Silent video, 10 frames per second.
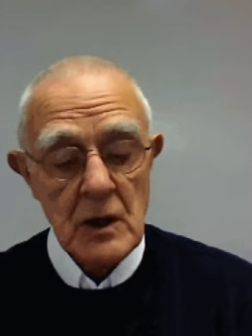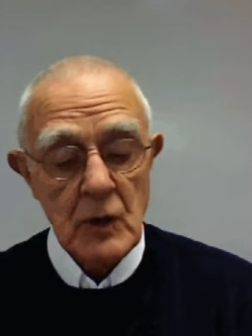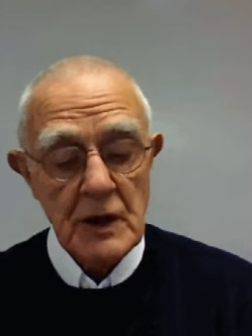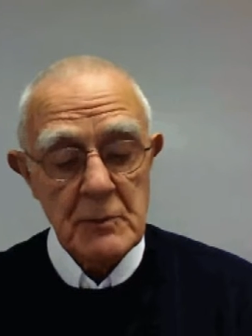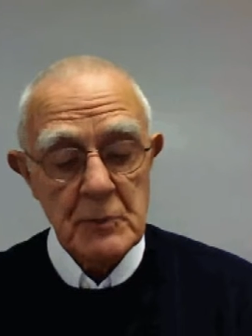
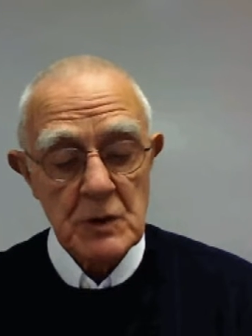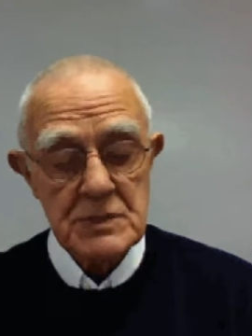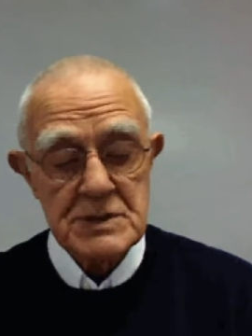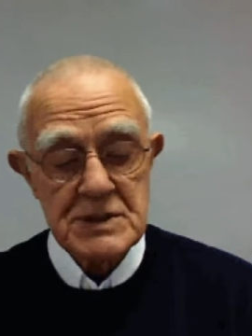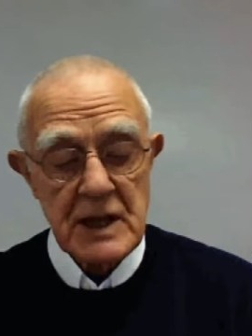One
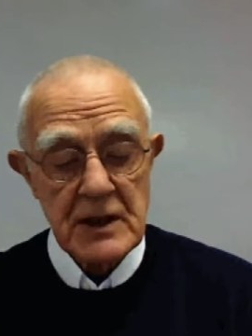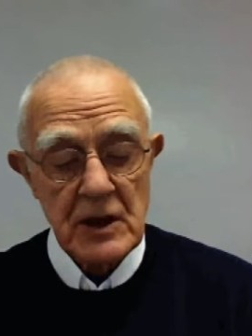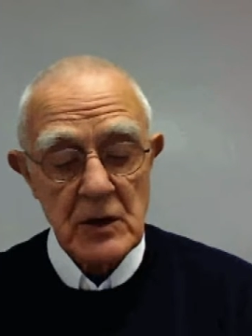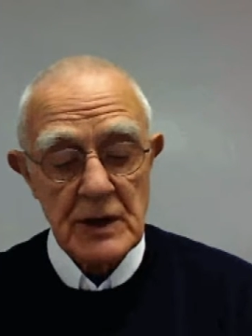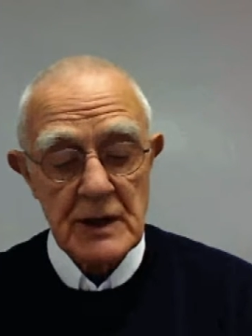important
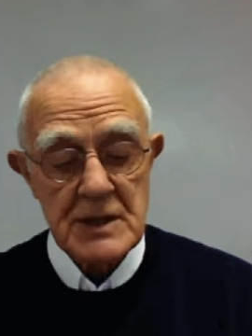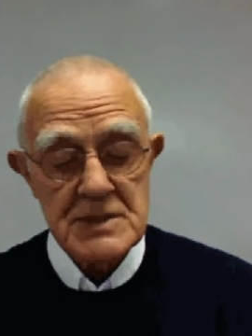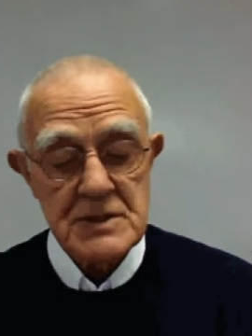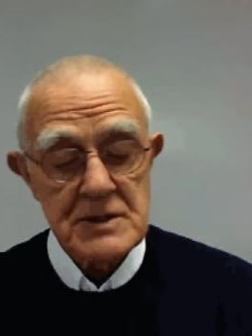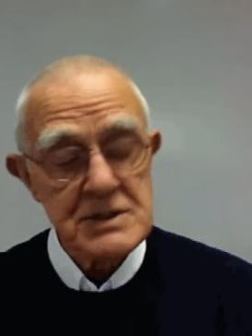stakeholder is
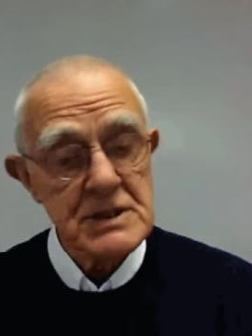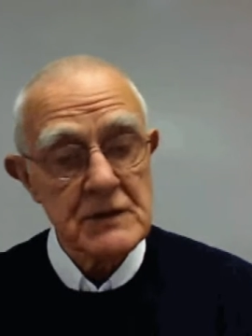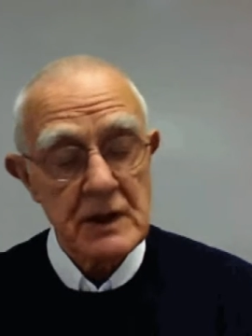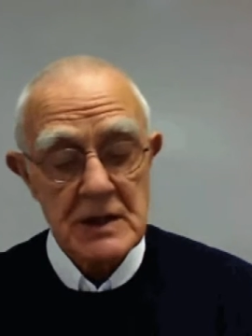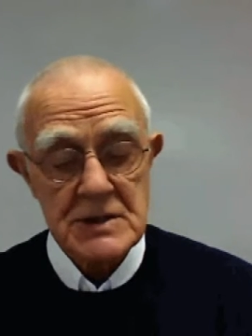the
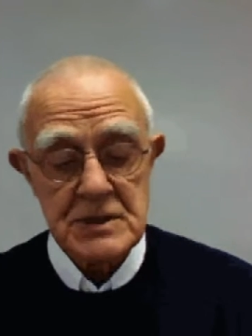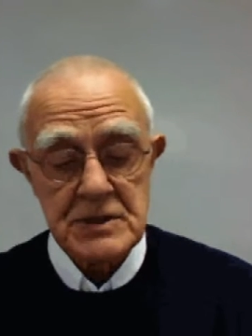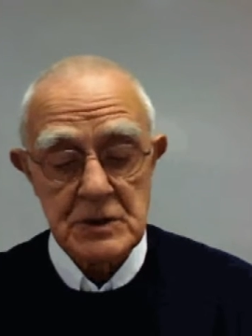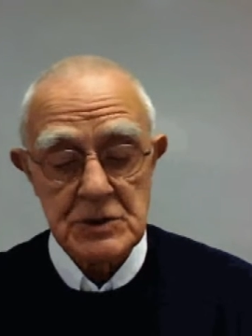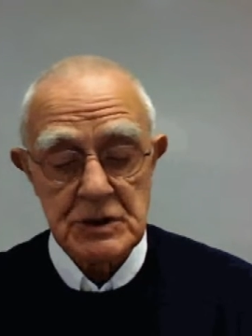receiving
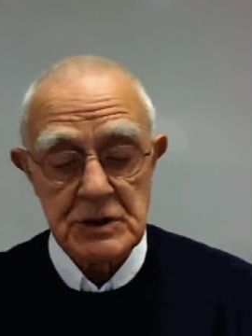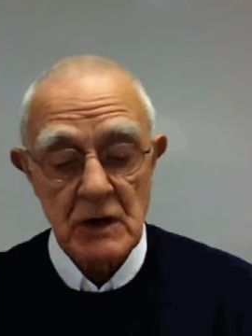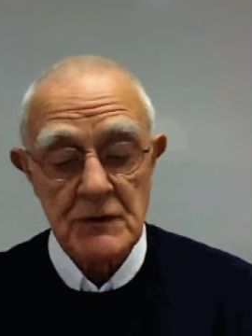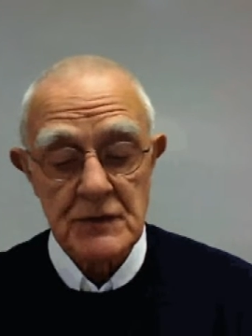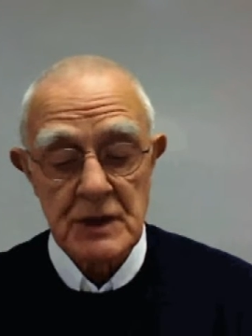institution,
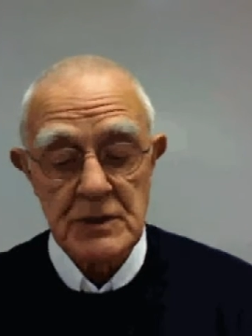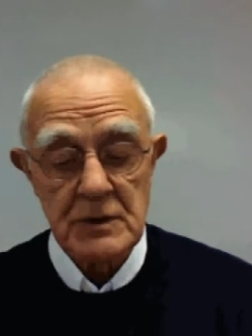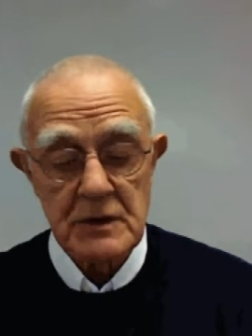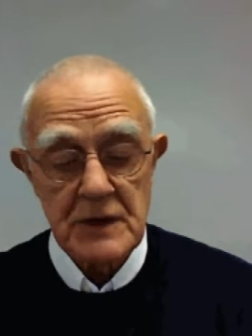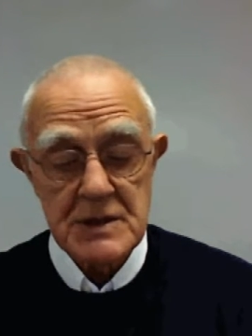often a
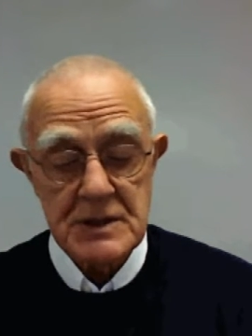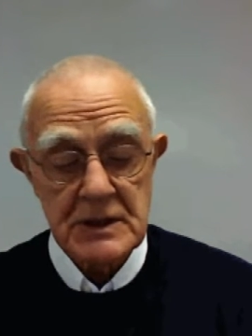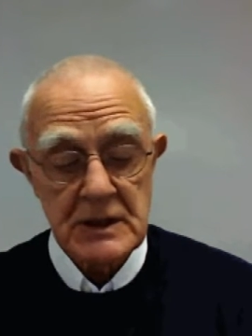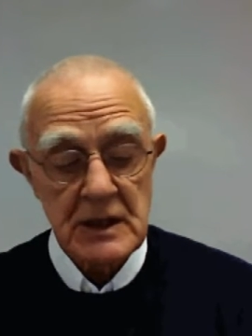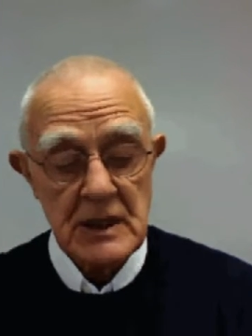university,